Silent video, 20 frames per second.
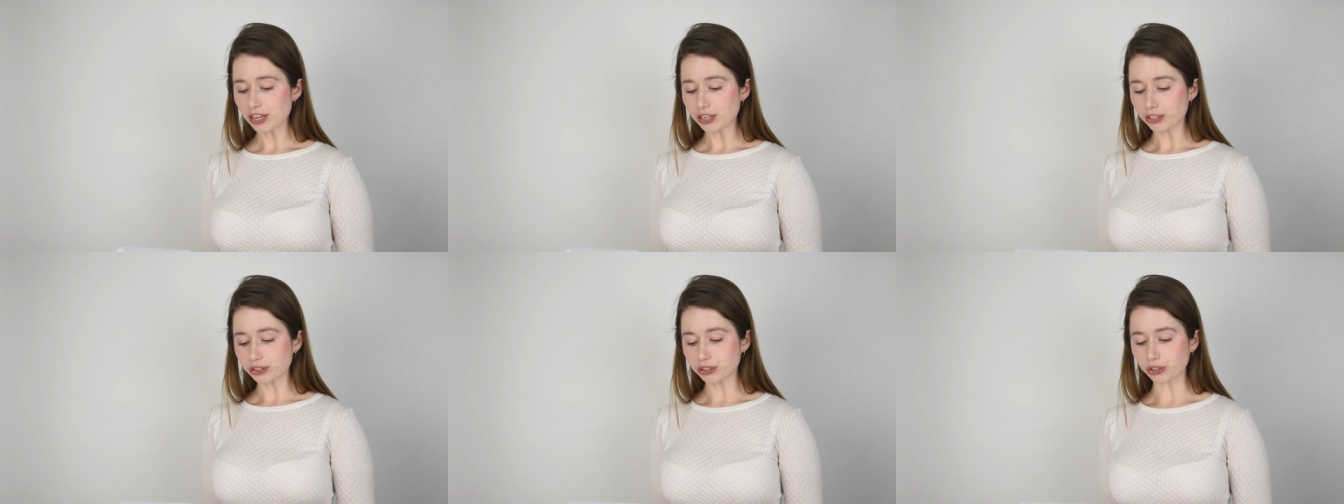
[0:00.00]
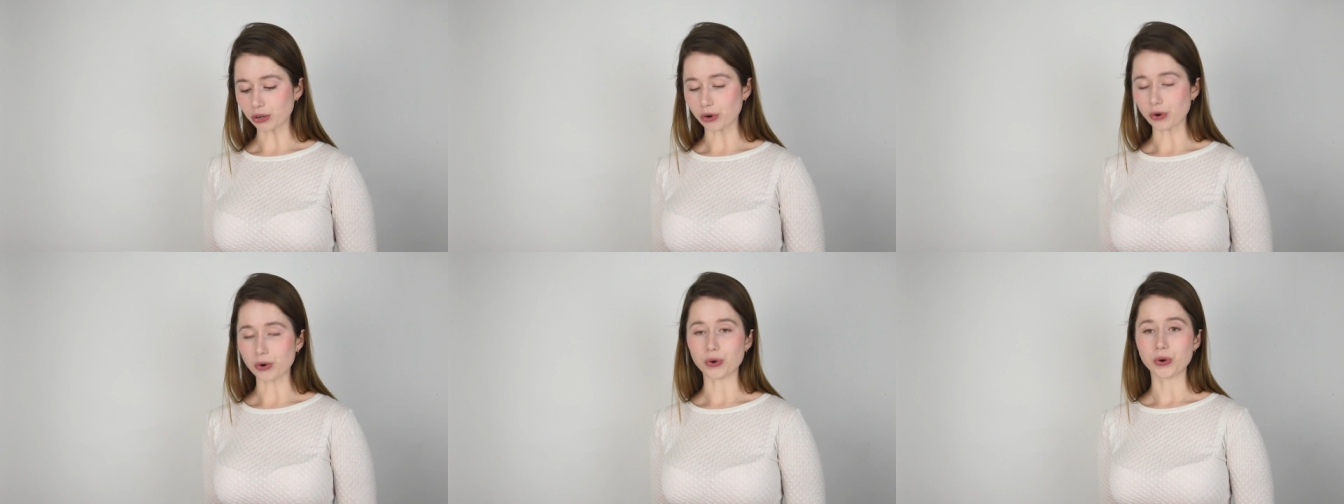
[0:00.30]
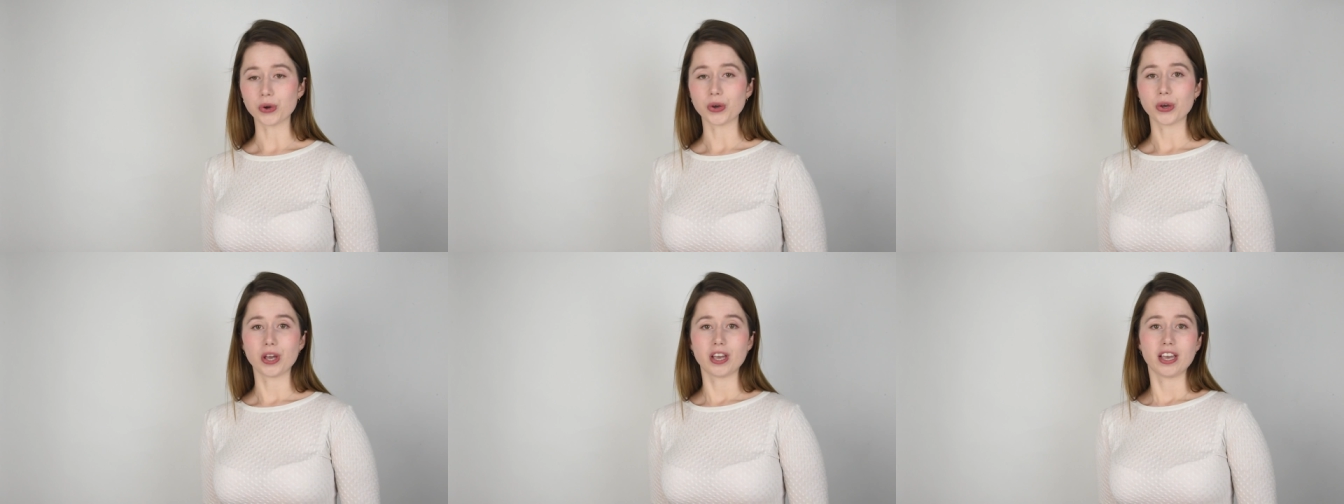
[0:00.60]

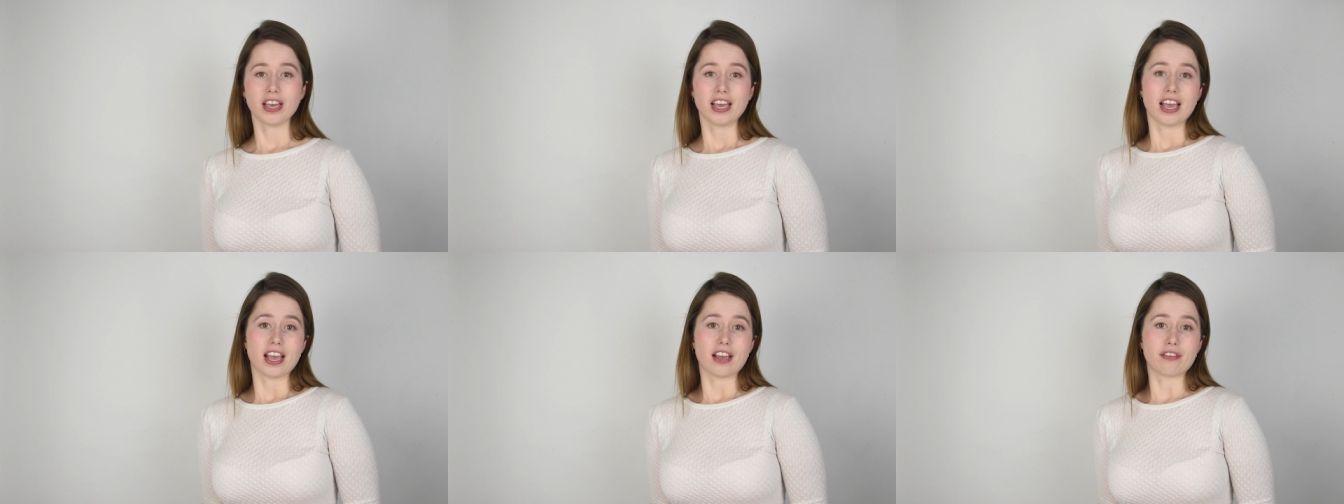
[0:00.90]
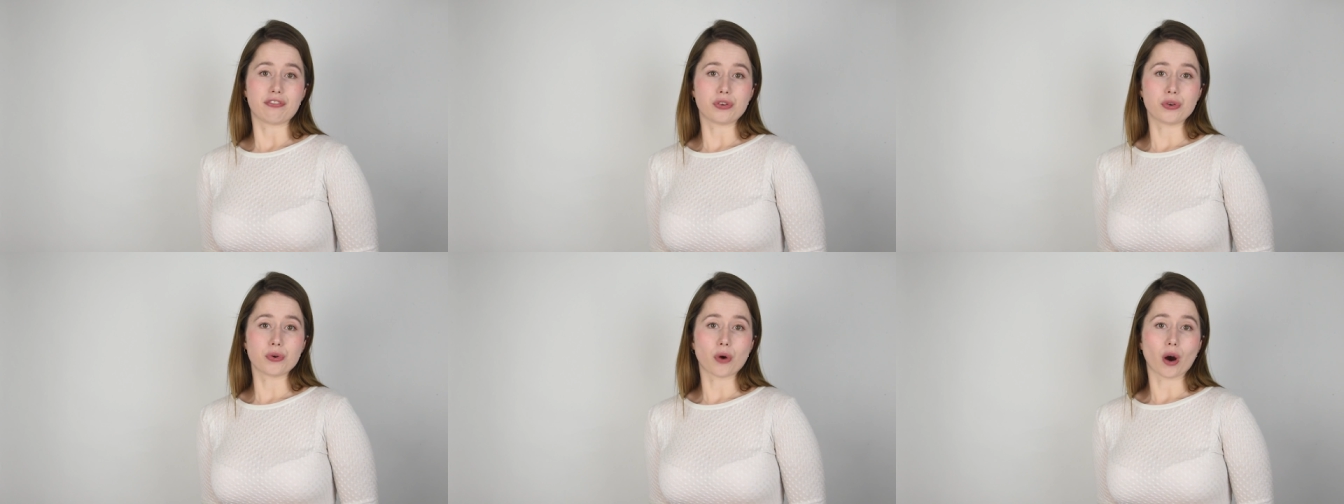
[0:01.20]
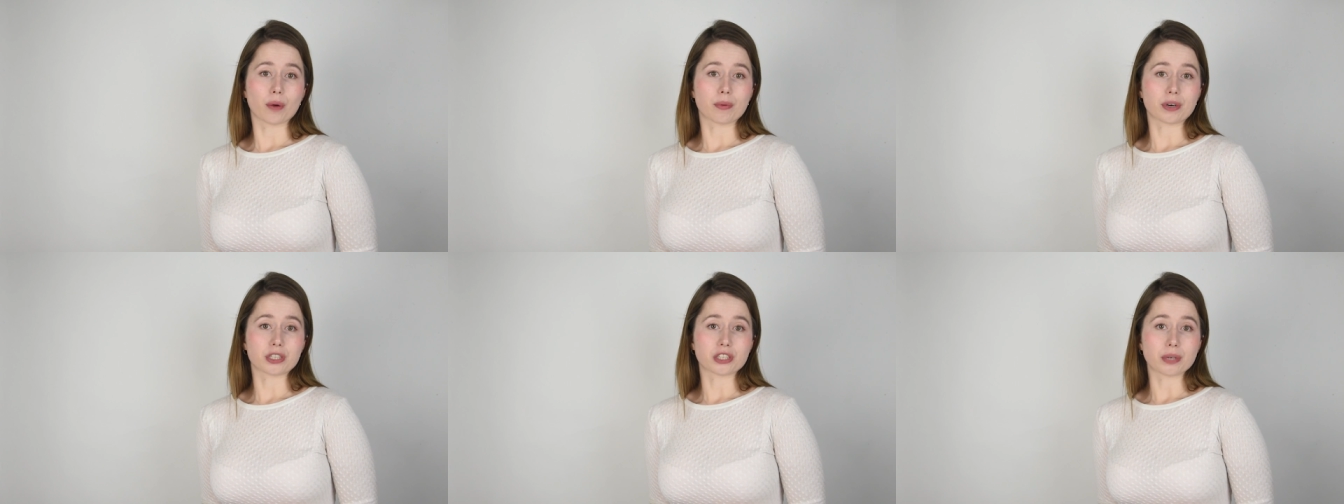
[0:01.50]
So if you
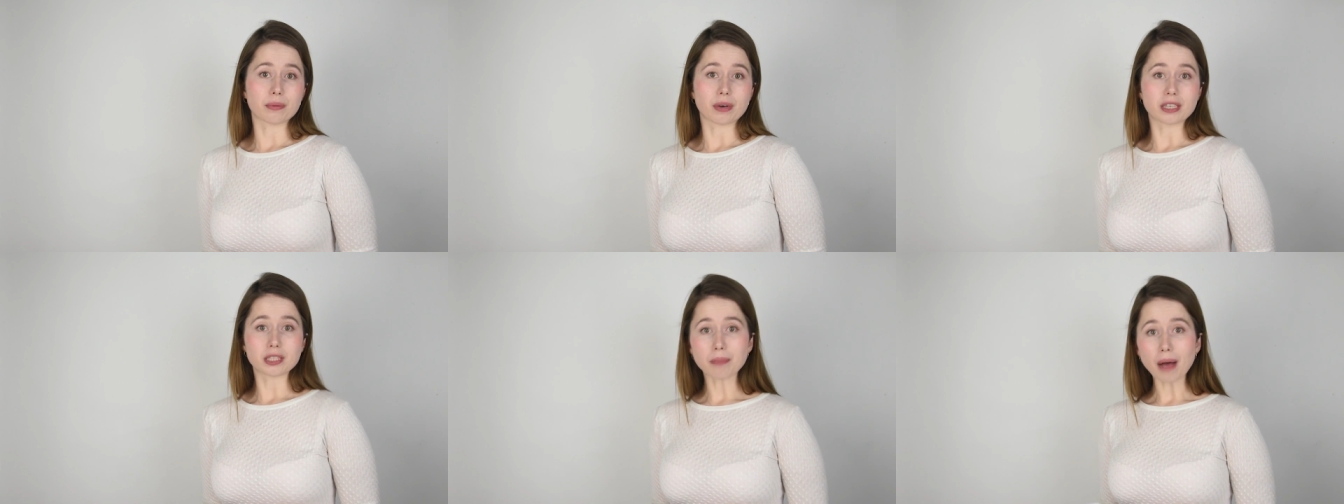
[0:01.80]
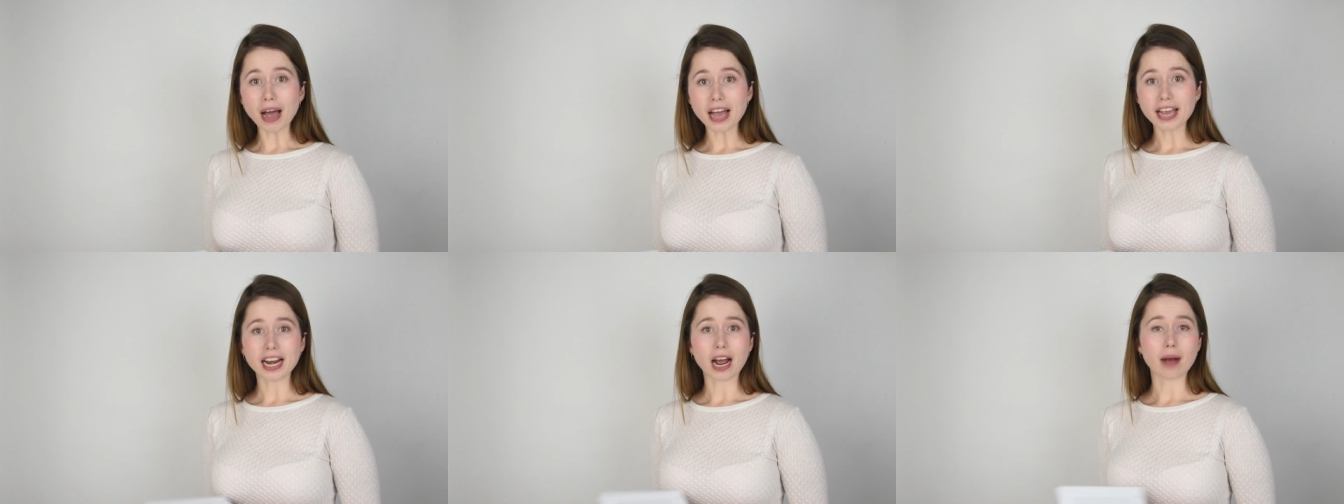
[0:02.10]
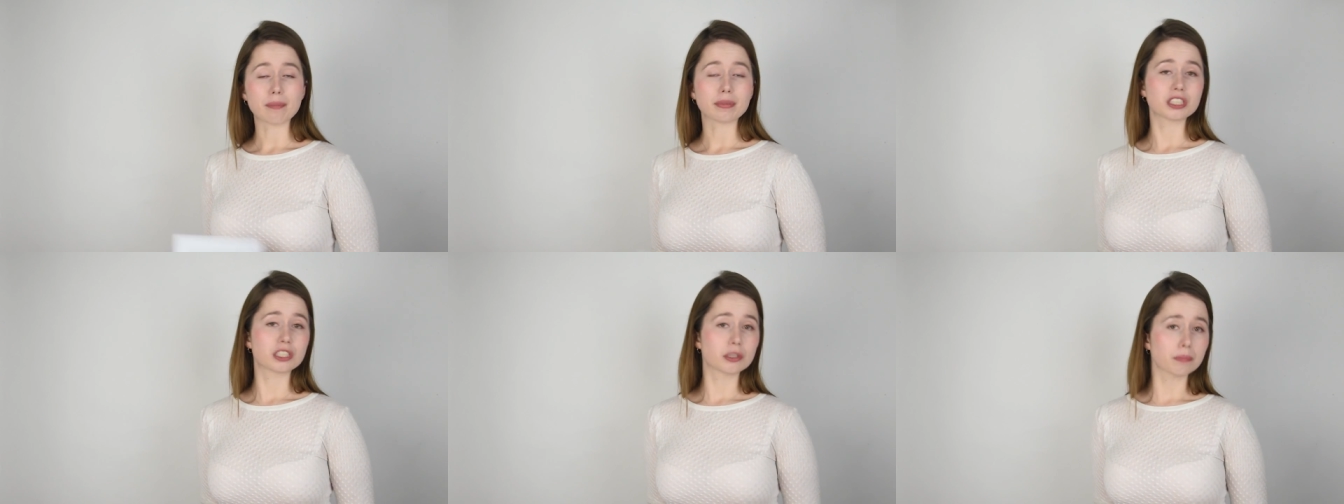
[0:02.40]
are wondering what to buy and
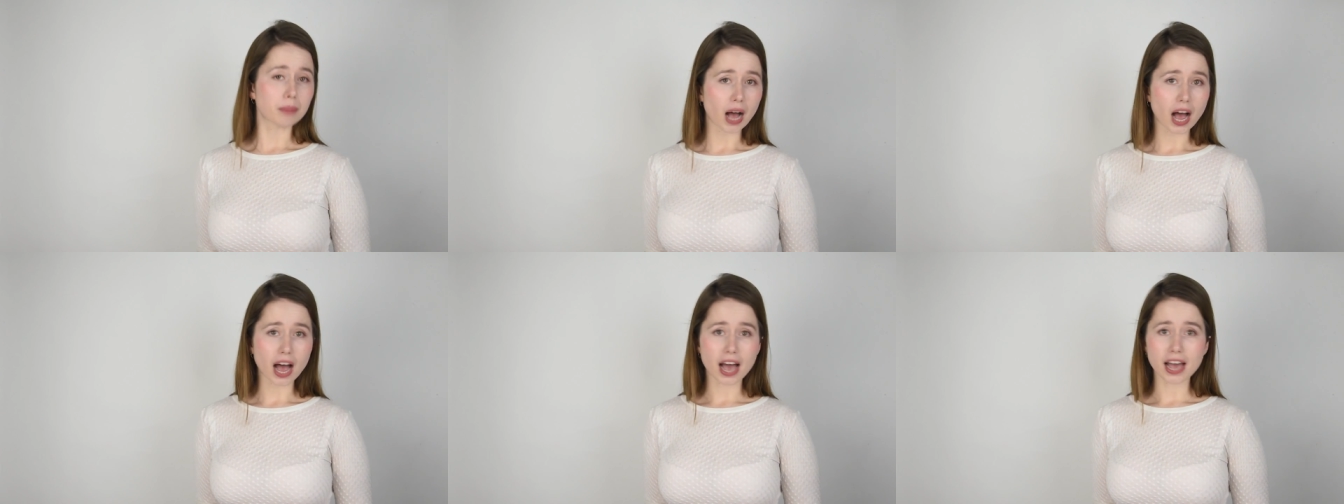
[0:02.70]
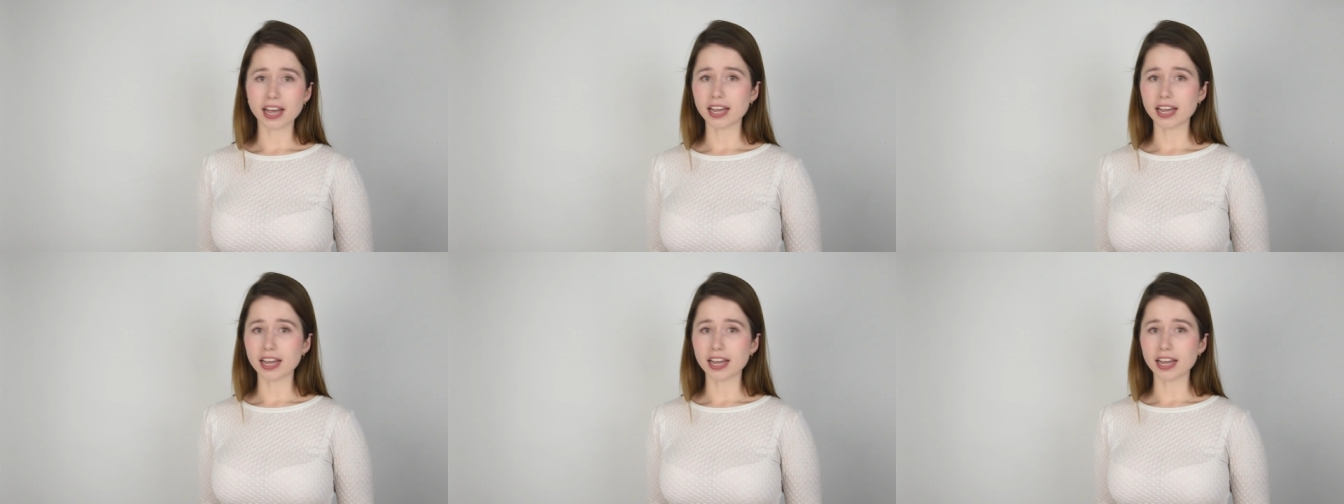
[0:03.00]
how much to buy